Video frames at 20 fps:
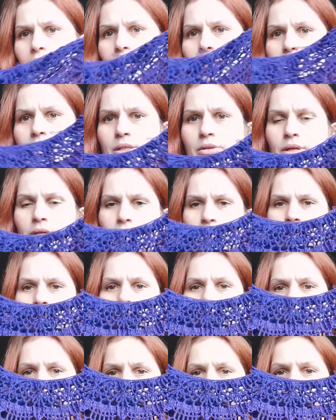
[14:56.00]
As you can
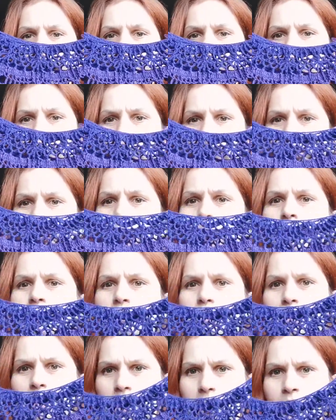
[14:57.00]
see, I have quite a bit
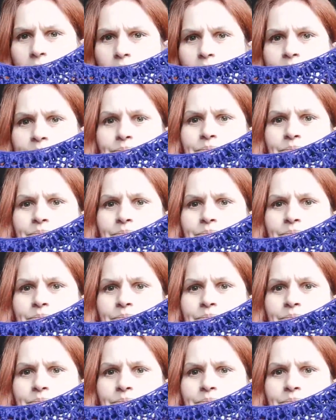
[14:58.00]
done.